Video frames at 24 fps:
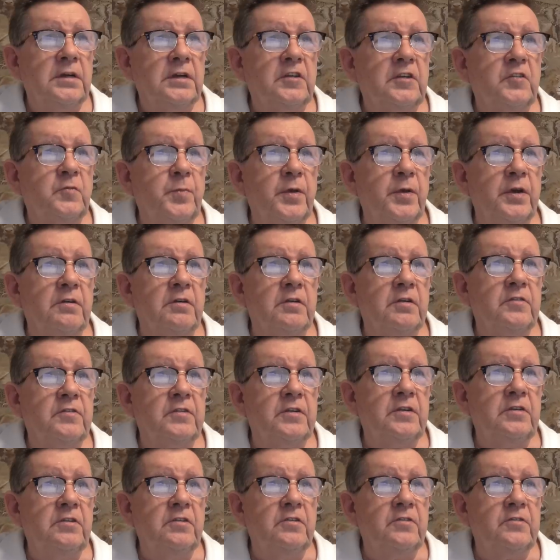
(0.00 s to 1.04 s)
Experience
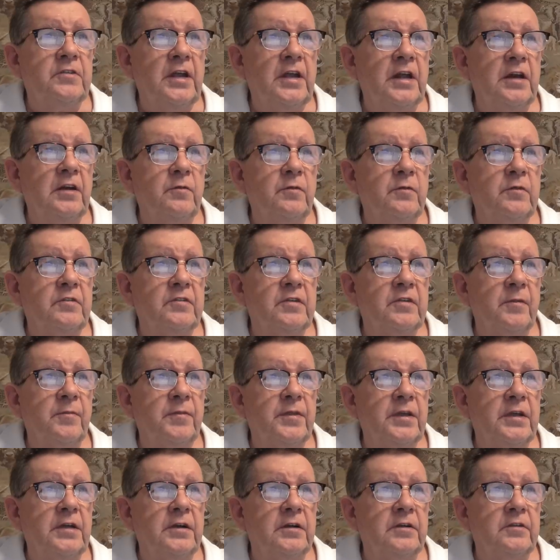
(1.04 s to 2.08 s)
in New Zealand was
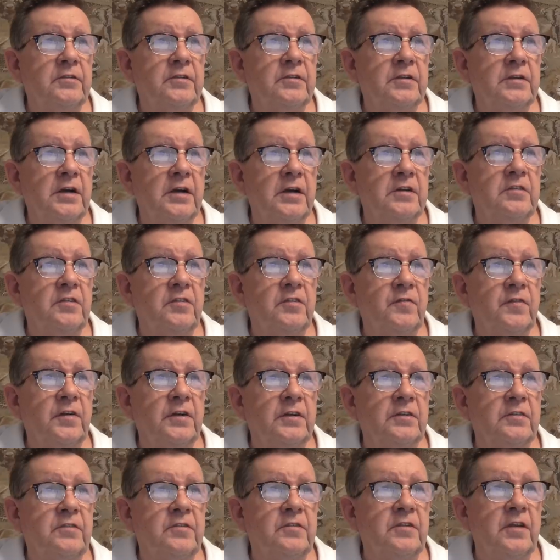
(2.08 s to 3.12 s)
something else. I just
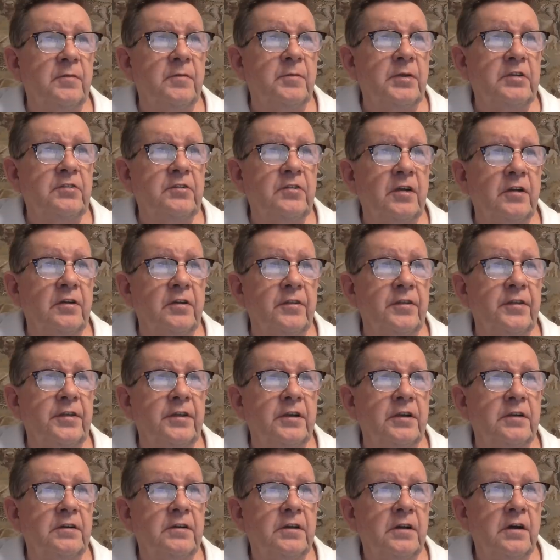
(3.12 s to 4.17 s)
felt so much
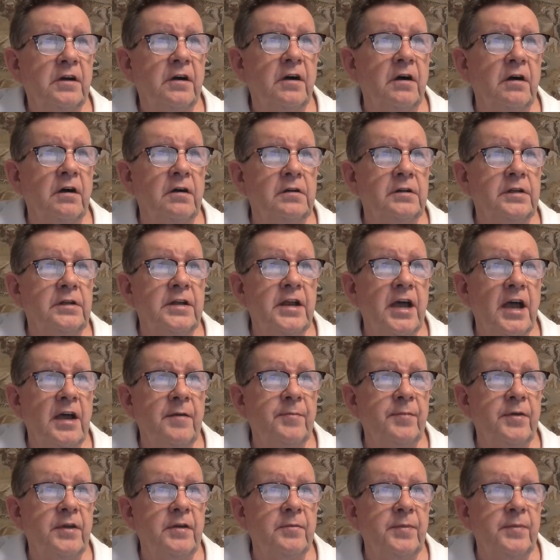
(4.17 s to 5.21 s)
healthier, whole and
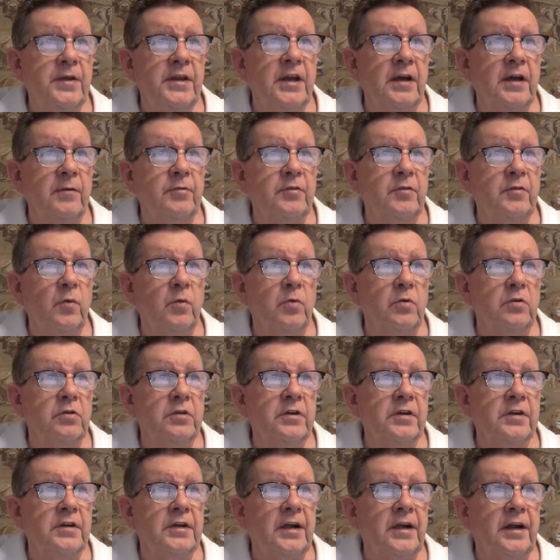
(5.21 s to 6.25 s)
happier, being able to
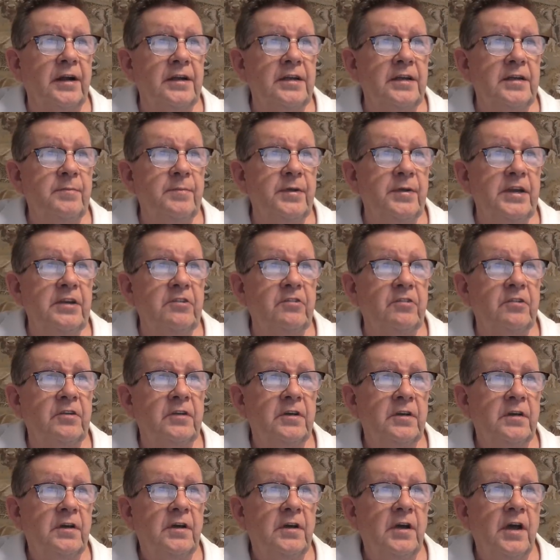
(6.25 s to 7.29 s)
walk on a clean beach
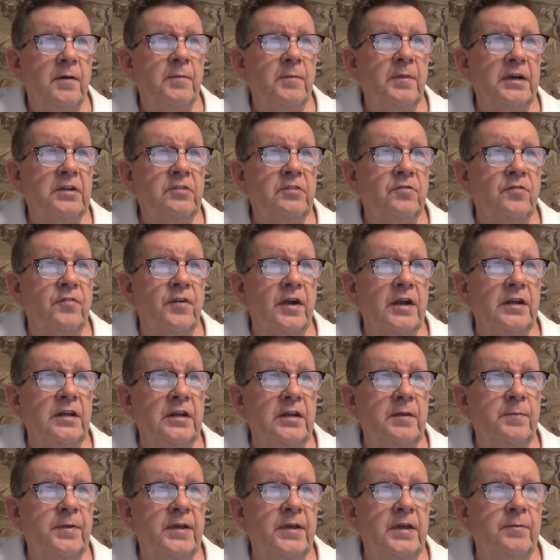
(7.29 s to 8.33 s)
amongst
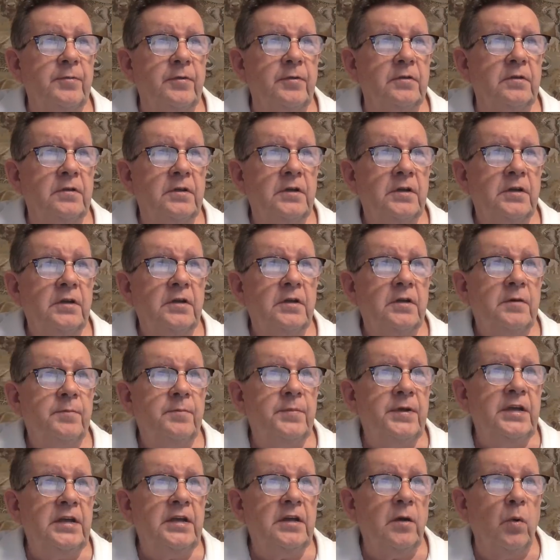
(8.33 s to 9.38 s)
friendly people.
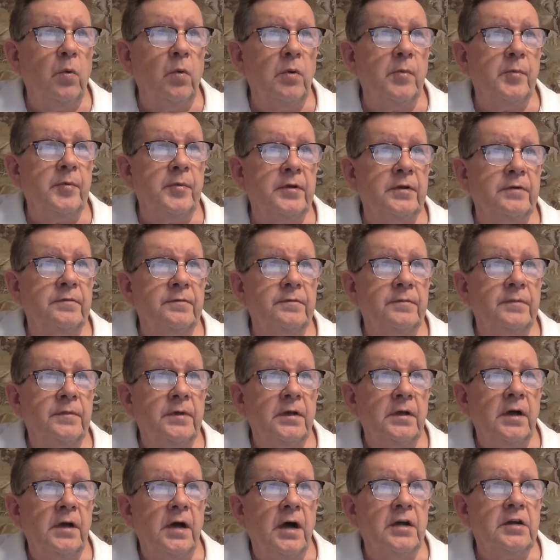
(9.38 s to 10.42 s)
Being a woman,
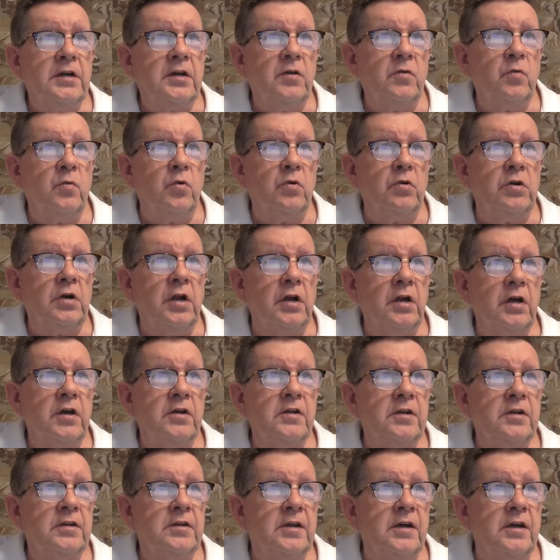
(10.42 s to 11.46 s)
I could walk
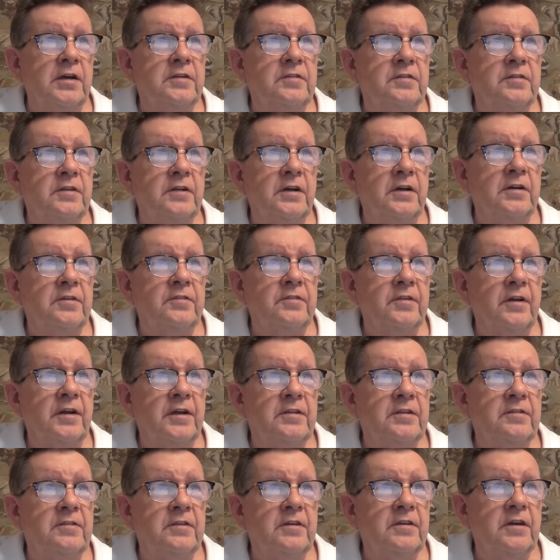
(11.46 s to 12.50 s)
alone at night in
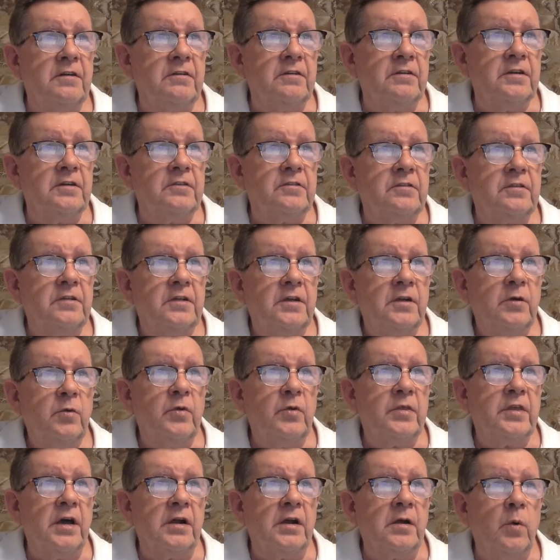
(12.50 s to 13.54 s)
isolated areas
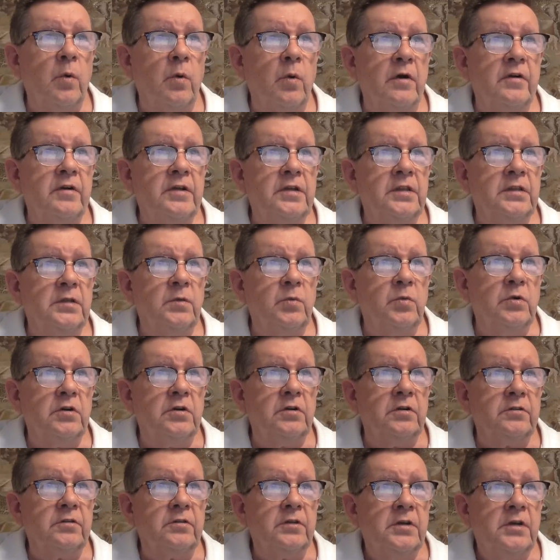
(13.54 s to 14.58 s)
without a worry in the
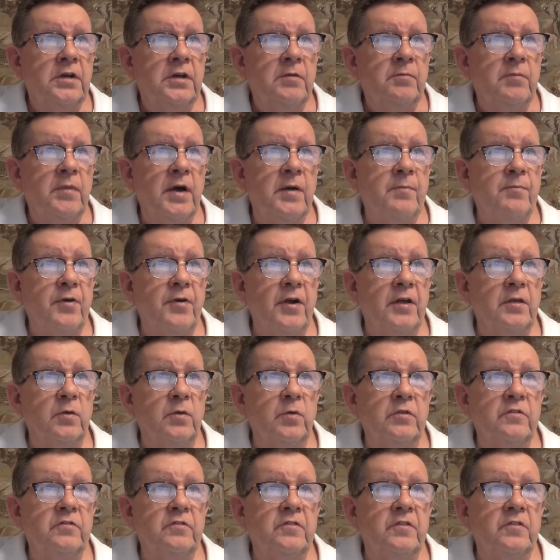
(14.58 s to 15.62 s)
world. My brother
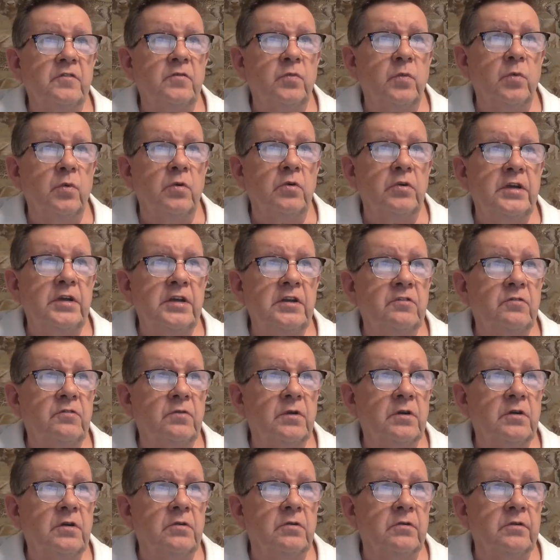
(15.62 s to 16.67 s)
was just walking
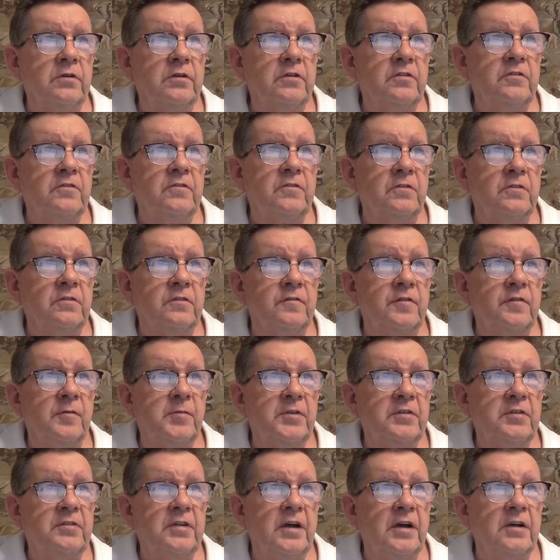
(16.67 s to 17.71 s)
to a corner store
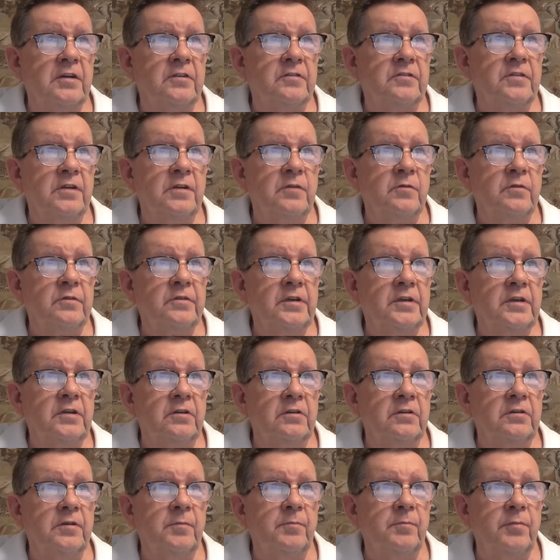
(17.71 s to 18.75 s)
from his house and was
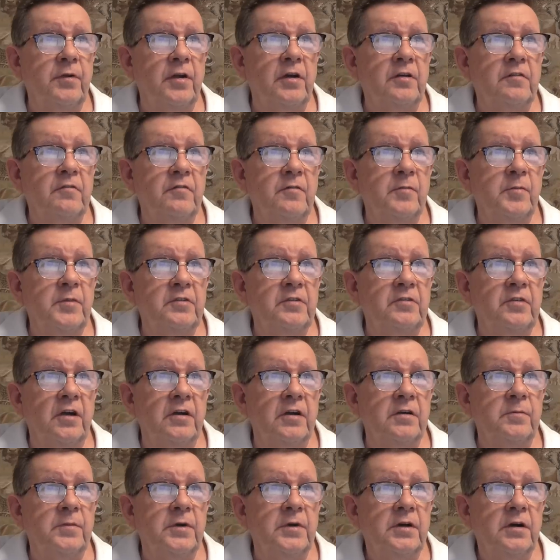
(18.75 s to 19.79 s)
killed a block from his
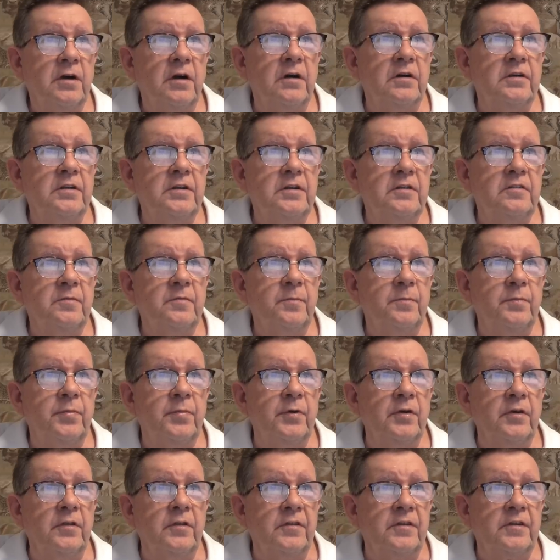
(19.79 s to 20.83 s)
home on his
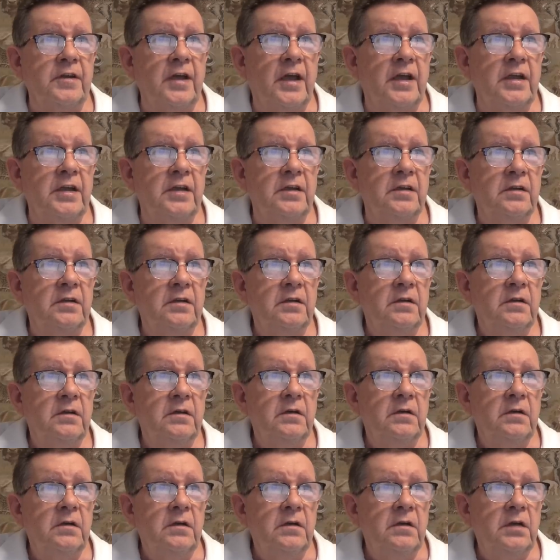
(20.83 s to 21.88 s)
birthday,
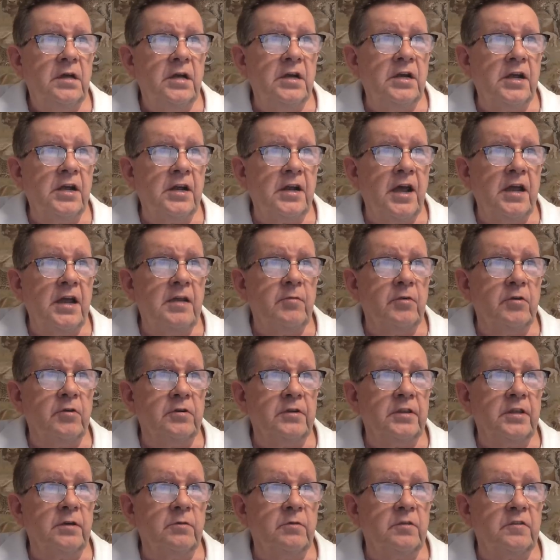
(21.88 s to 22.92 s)
in a
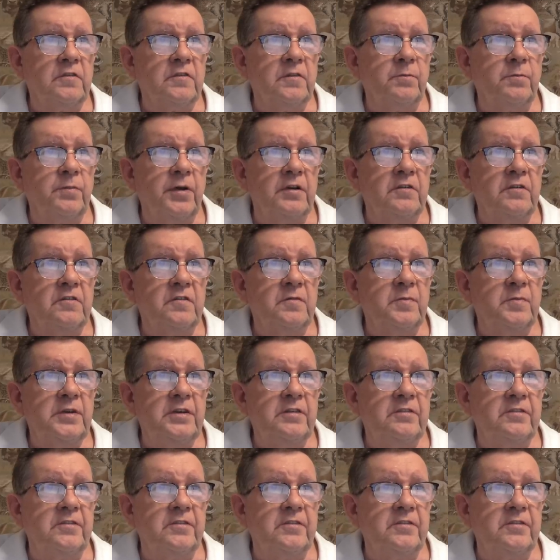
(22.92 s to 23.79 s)
neighborhood that was supposed to be